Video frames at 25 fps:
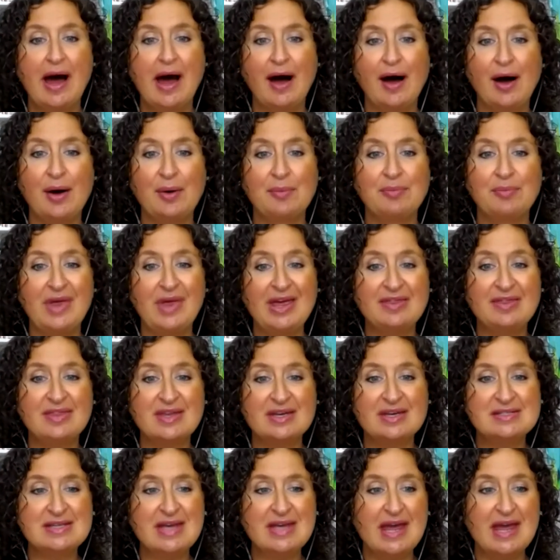In
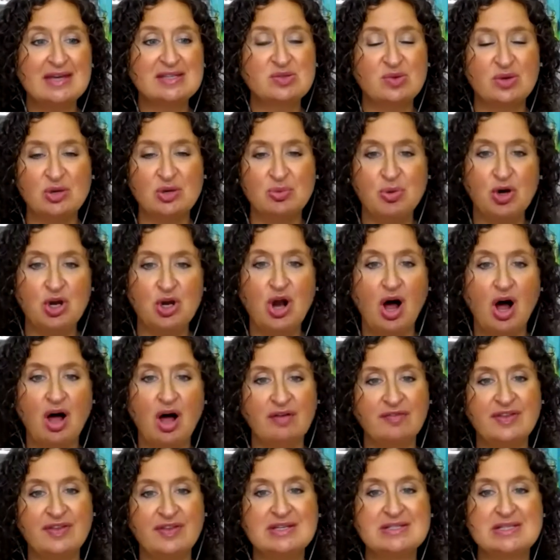this case, when you put
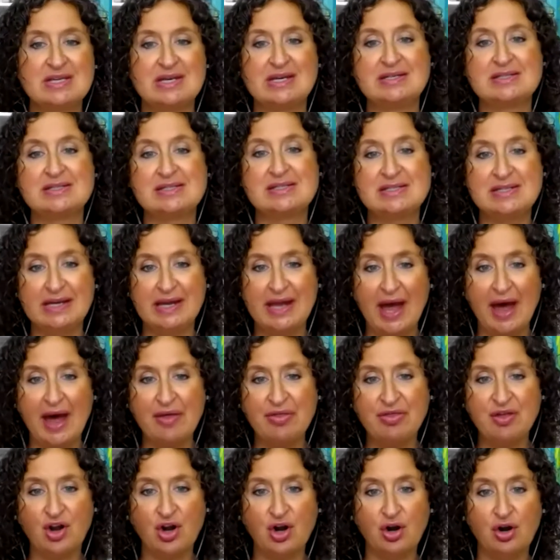all of these things
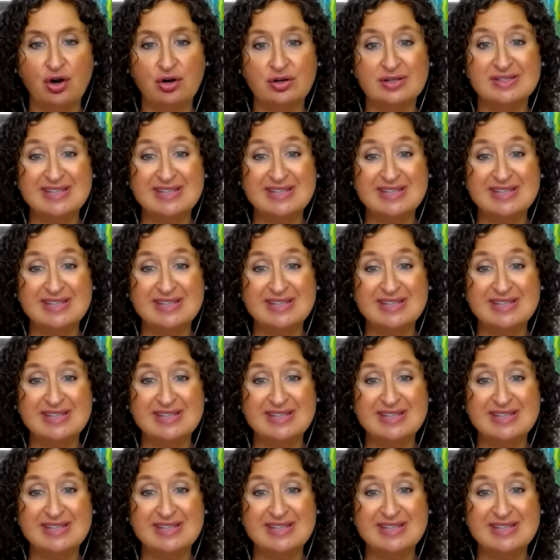together,